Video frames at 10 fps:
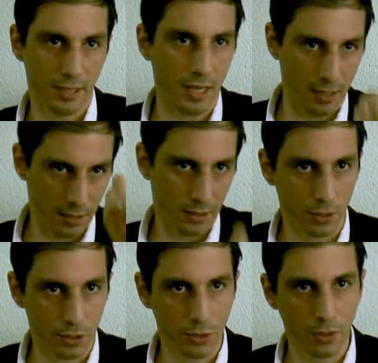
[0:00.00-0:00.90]
state
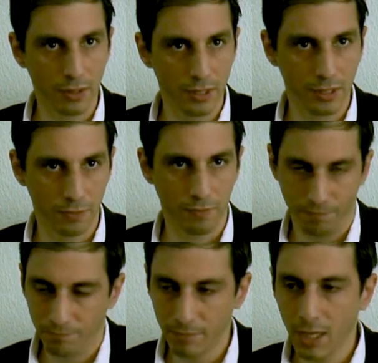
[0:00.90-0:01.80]
controlled this.
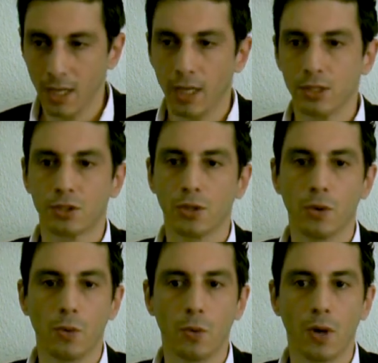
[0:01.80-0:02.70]

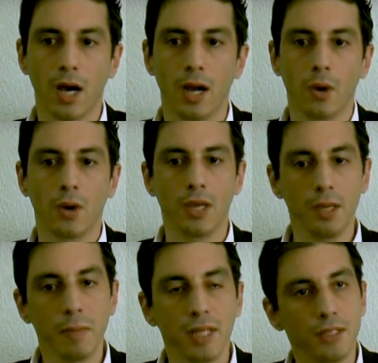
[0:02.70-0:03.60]
So
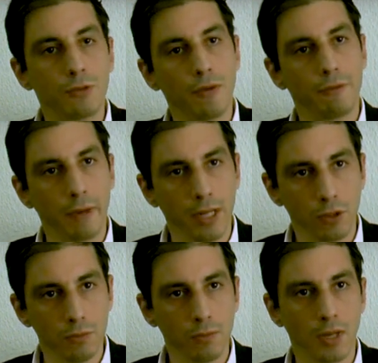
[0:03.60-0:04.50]
he made this
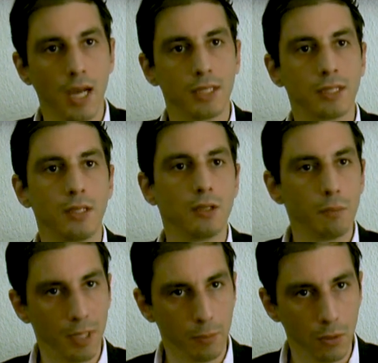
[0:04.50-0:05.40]
referendum asking
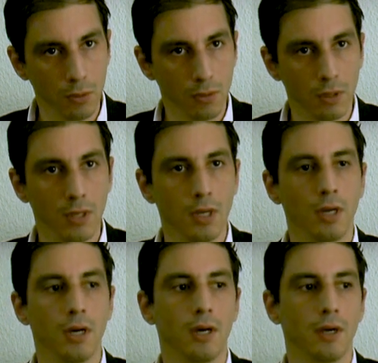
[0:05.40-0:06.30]
the people
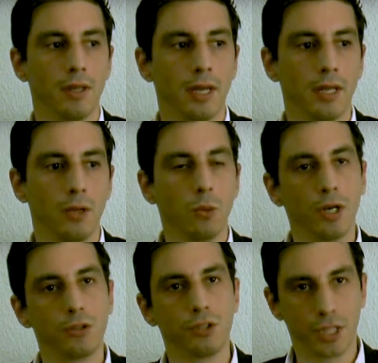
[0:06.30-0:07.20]
uh, that he
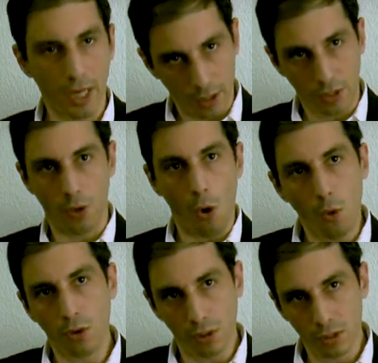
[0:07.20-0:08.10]
wanted to change the
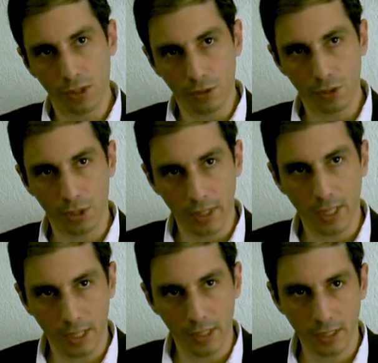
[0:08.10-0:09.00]
own constitution
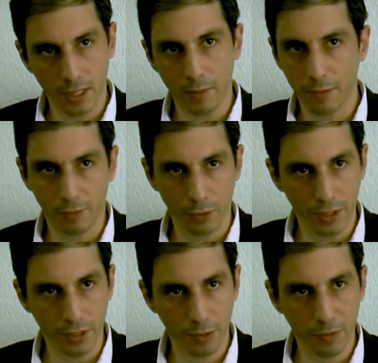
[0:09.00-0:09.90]
that he set up a few
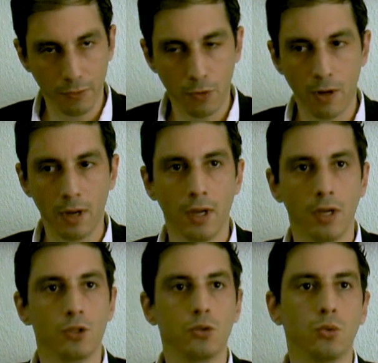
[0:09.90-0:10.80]
years before
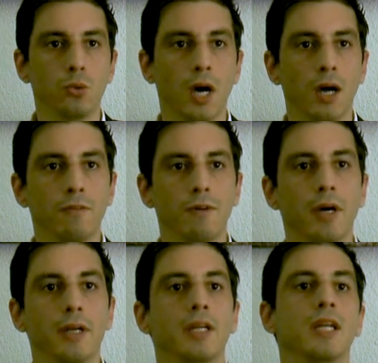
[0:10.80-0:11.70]
to
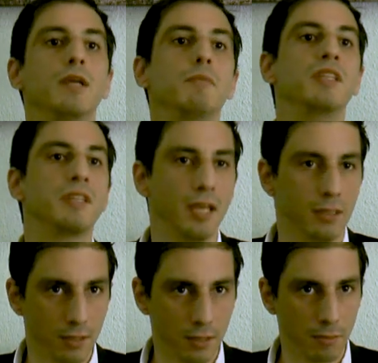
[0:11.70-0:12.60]
have an
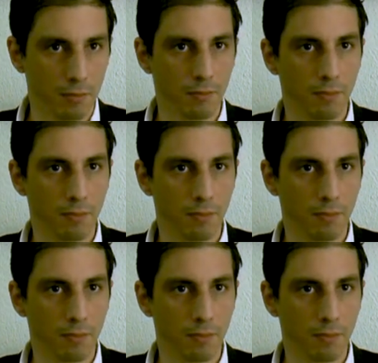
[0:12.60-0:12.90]
illimitate